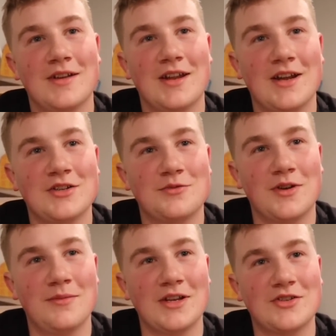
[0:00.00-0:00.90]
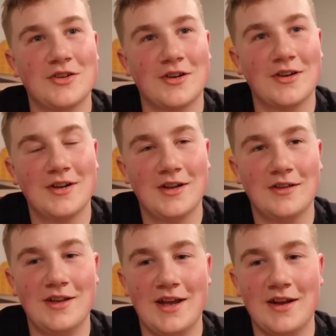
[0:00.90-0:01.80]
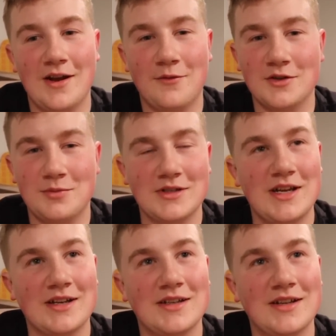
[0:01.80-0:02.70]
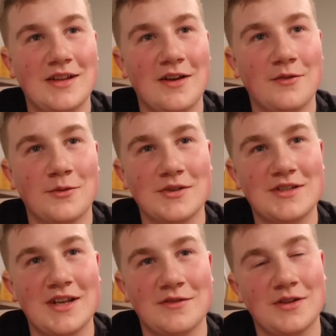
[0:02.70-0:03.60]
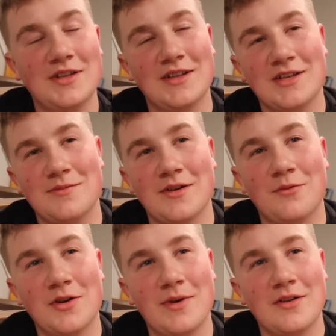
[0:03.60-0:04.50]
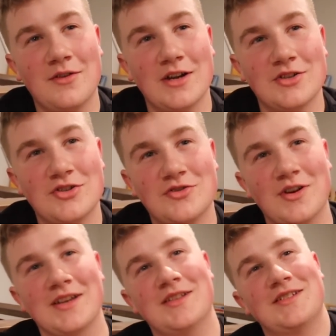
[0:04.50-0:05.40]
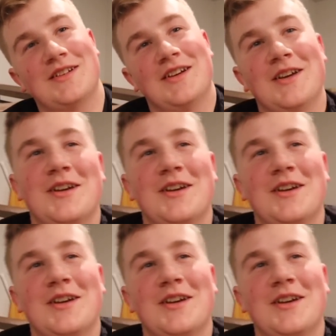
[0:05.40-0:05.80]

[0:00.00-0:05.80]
And I just want to make sure that everyone's protected and that everyone's safe. So I think that's my one of my greatest strengths.